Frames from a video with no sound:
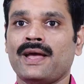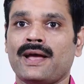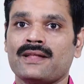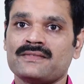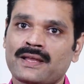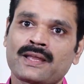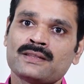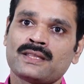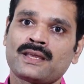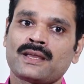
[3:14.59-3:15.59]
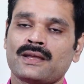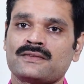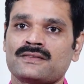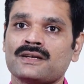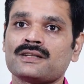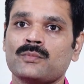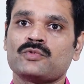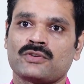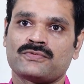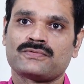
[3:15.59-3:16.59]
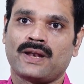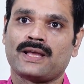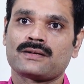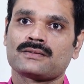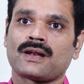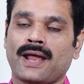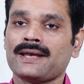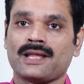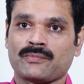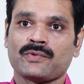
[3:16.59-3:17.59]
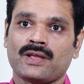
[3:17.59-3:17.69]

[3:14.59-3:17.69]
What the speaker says: And second thing, it's in terms of like writing.